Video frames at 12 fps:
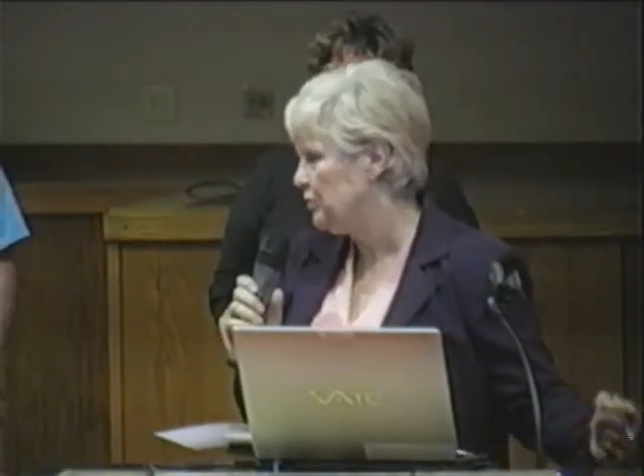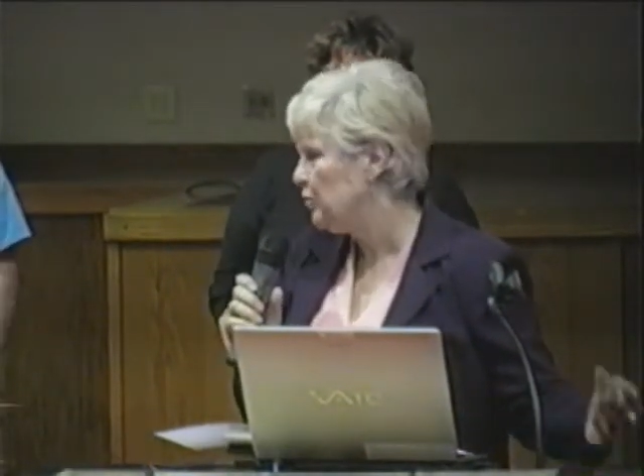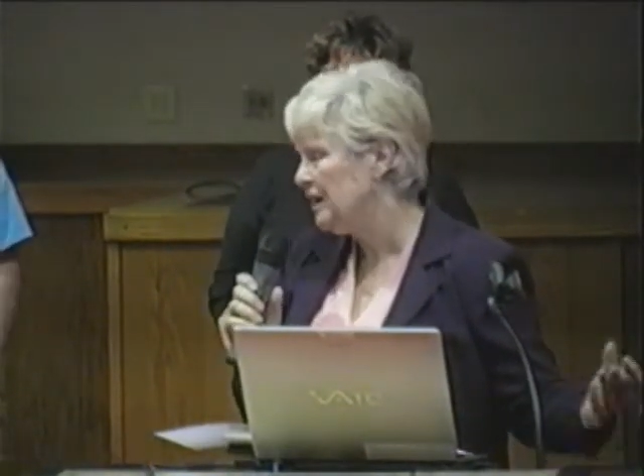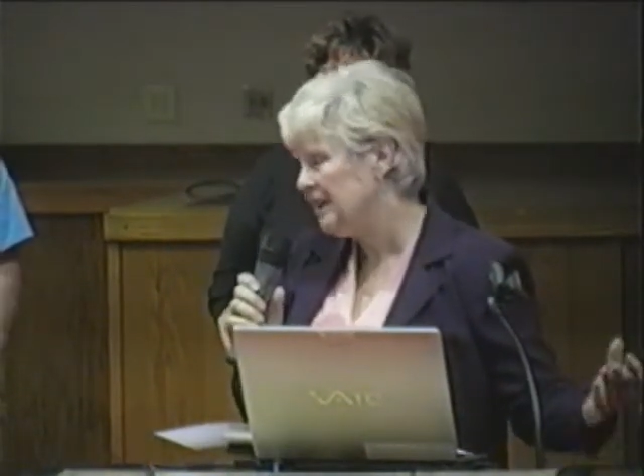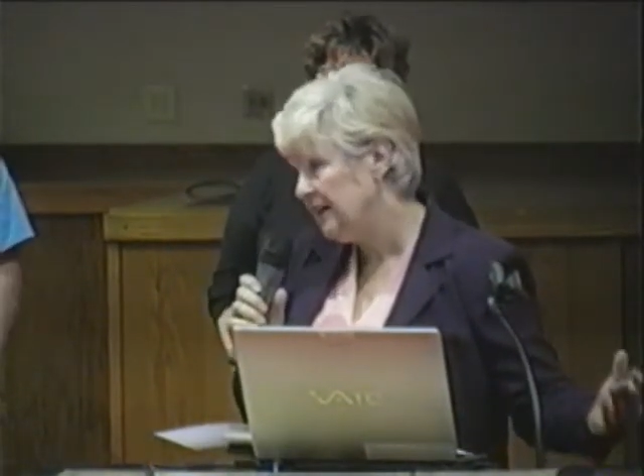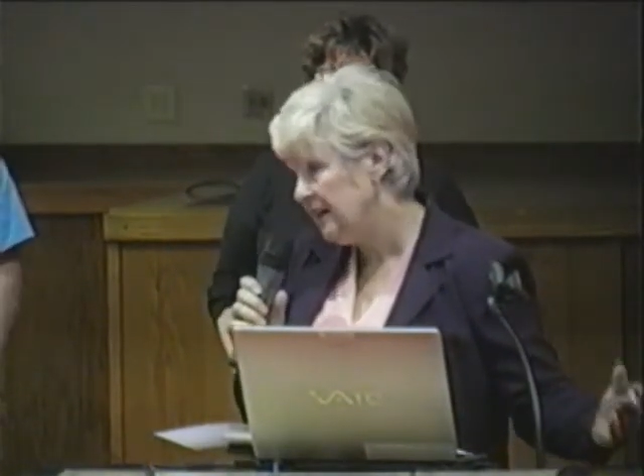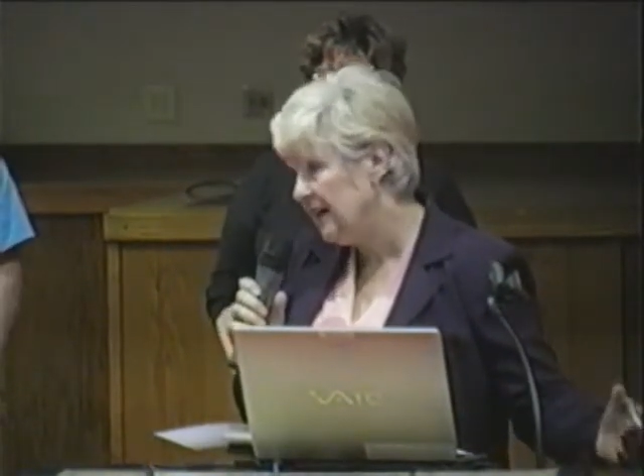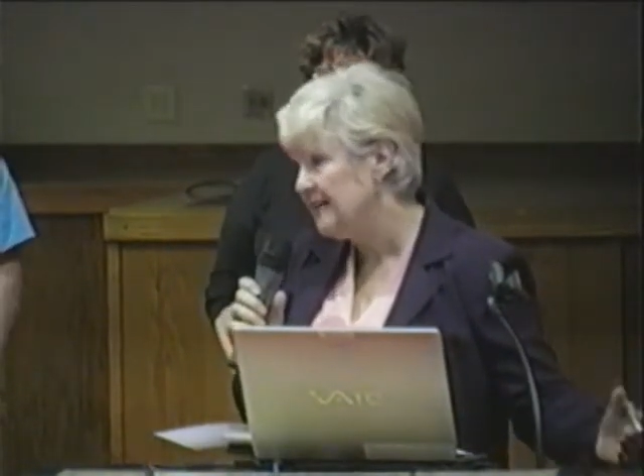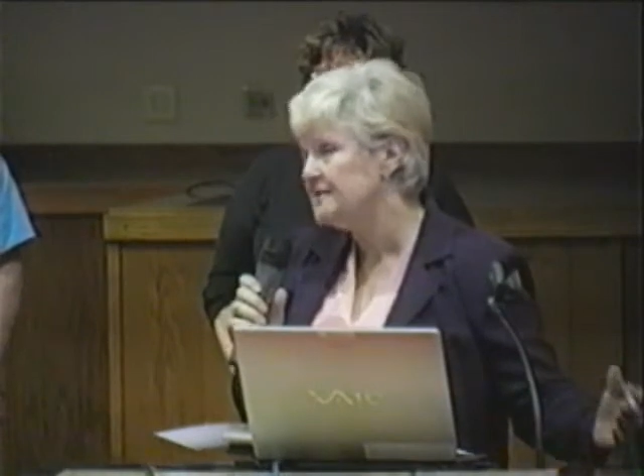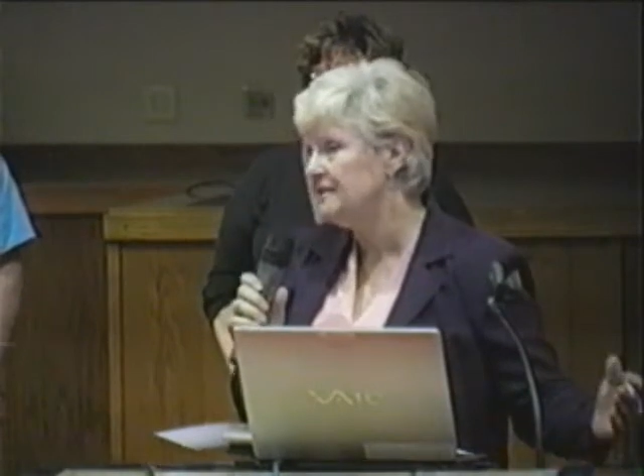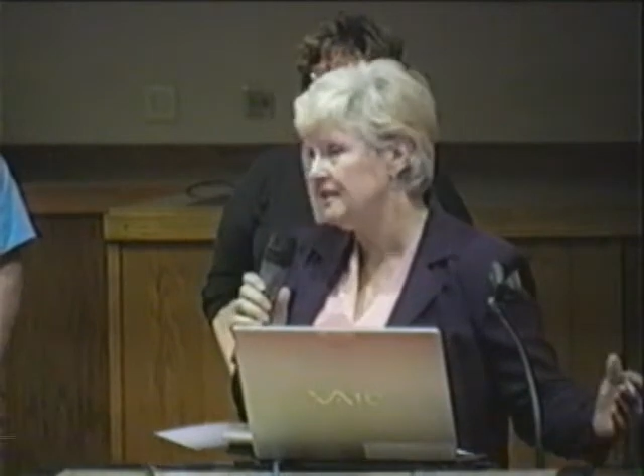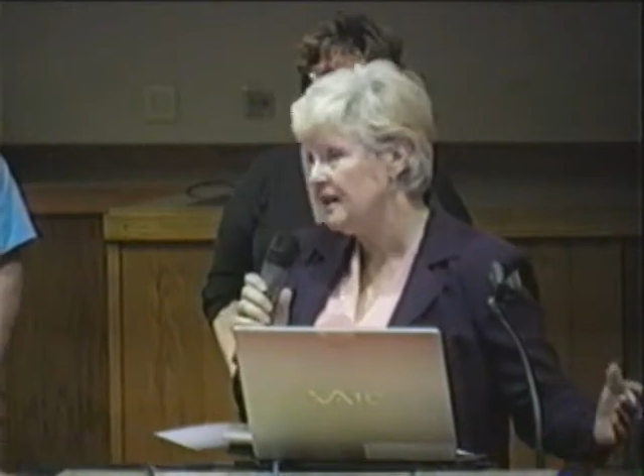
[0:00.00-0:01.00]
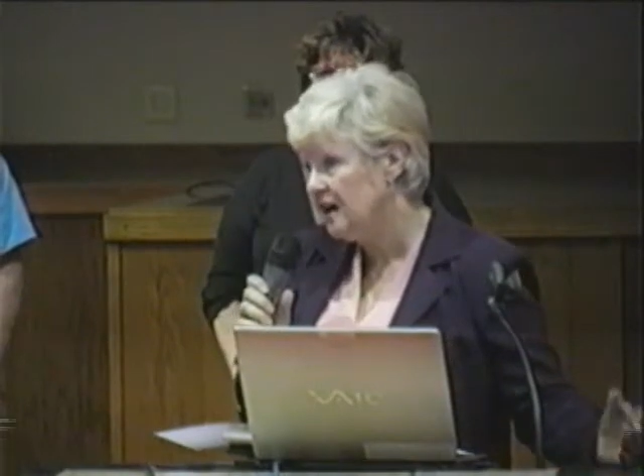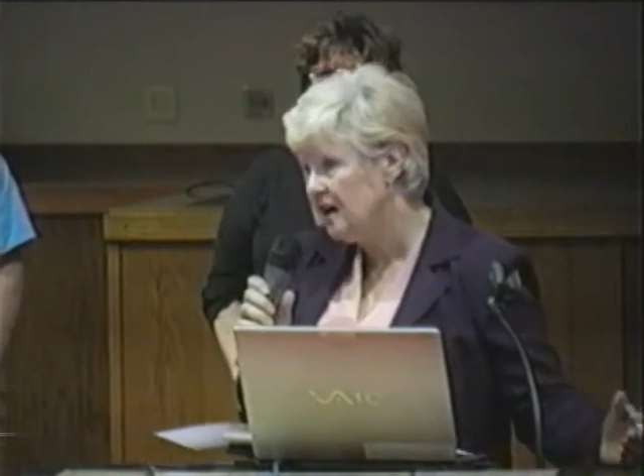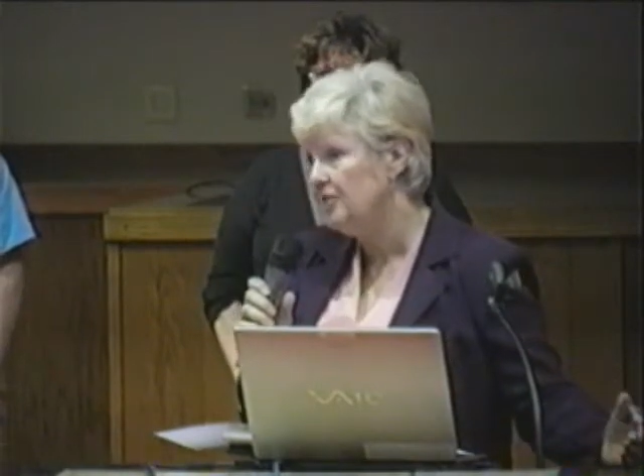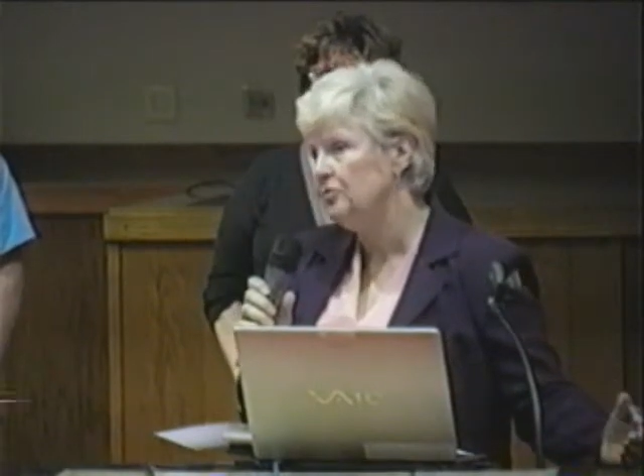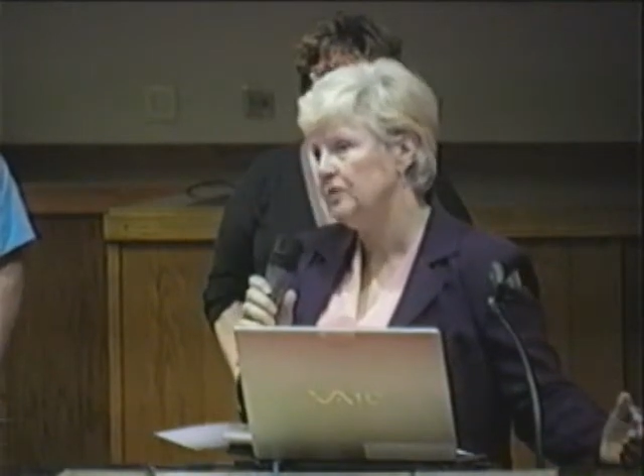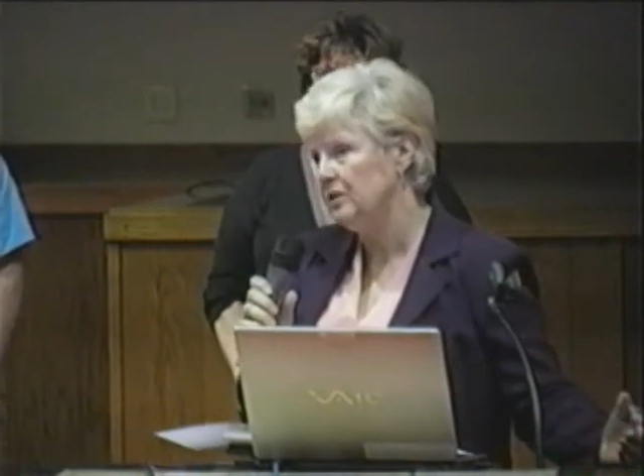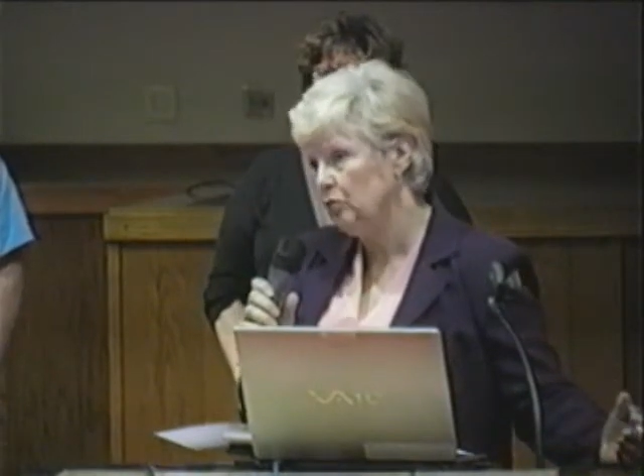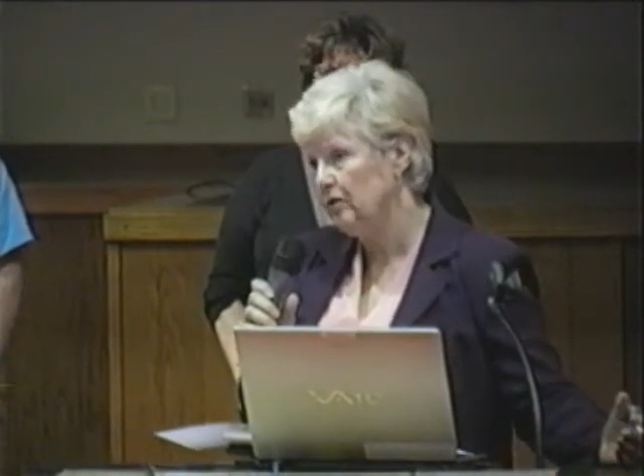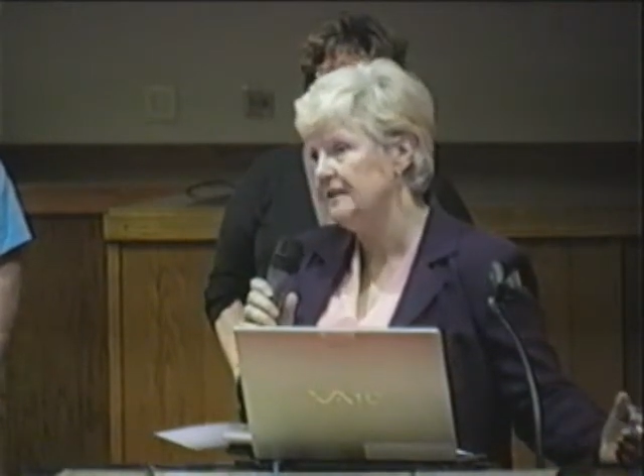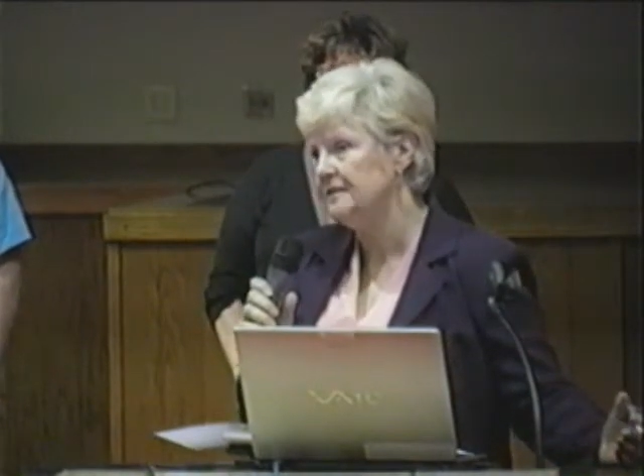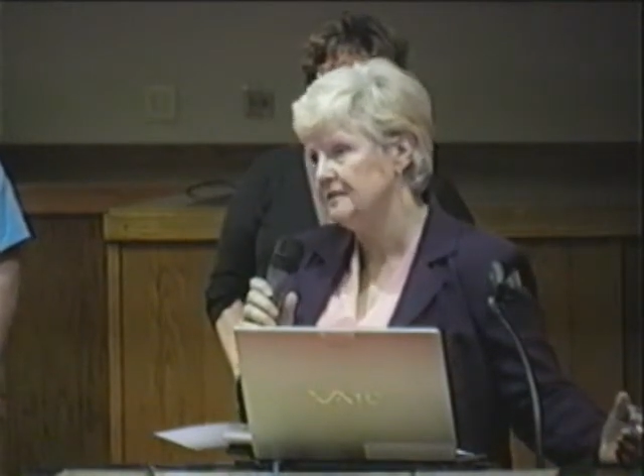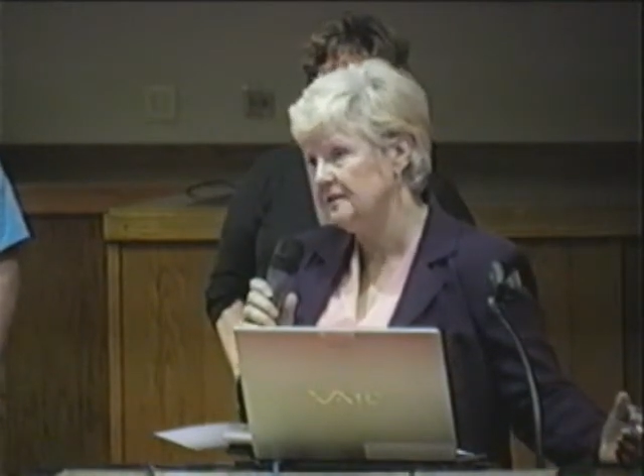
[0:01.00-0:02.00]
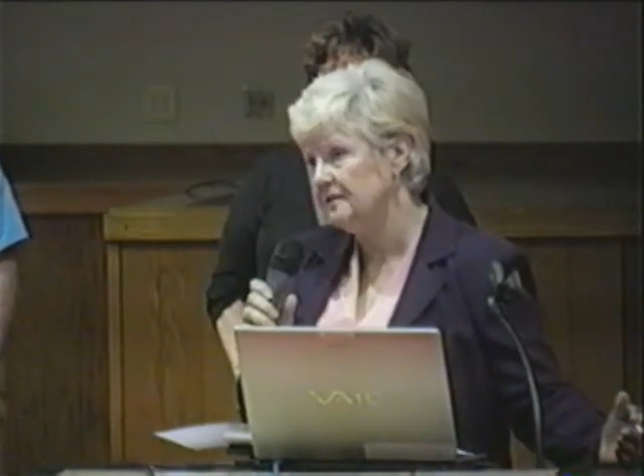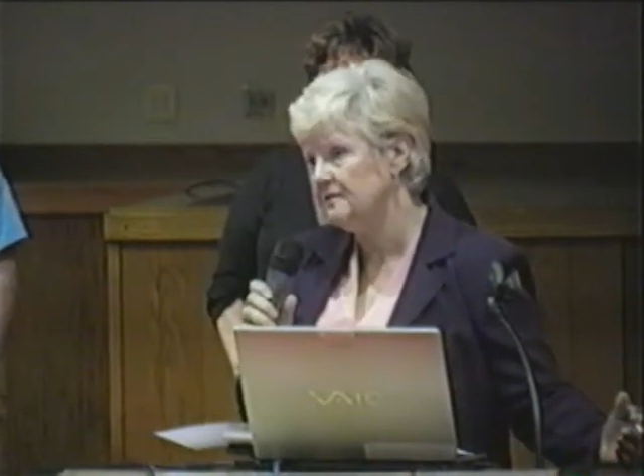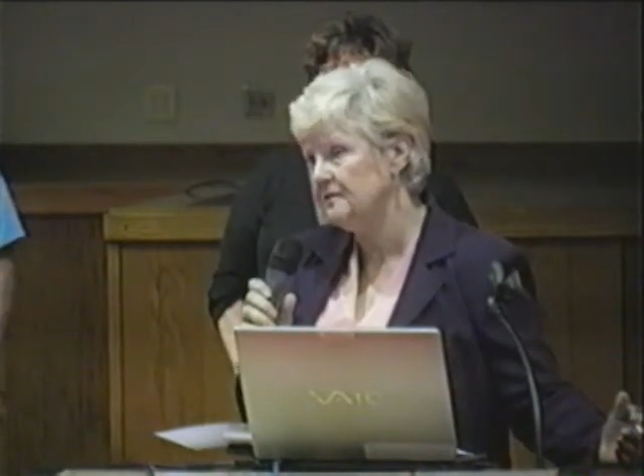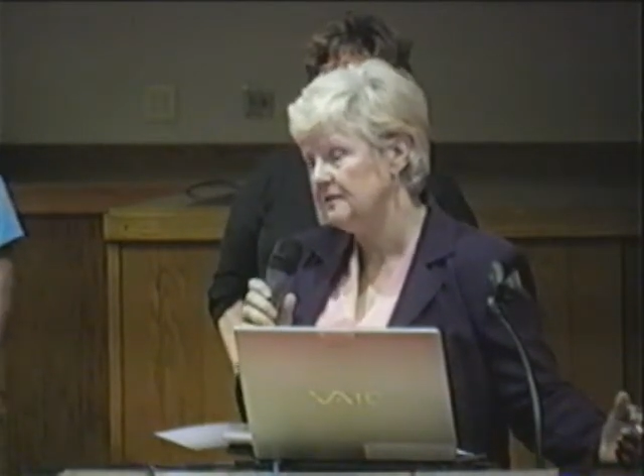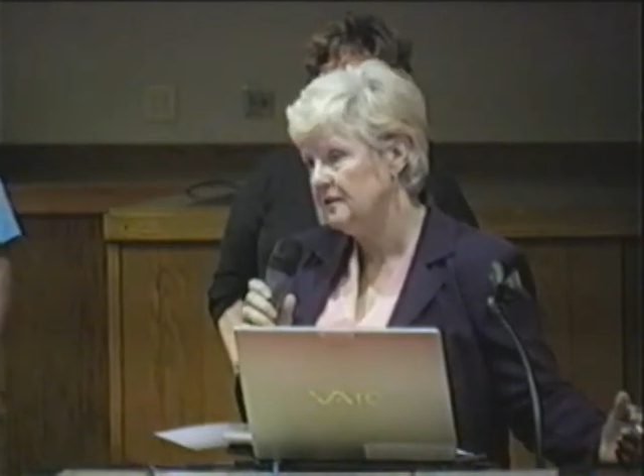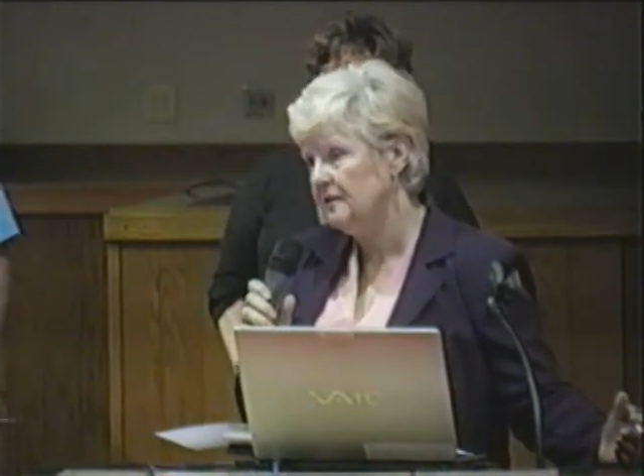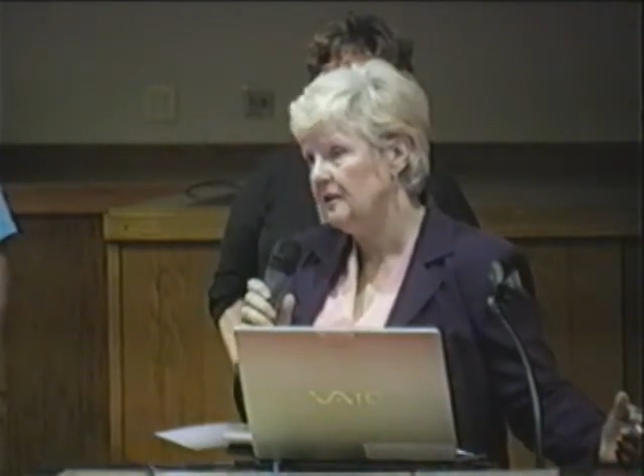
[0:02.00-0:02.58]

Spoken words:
really less than 100 residents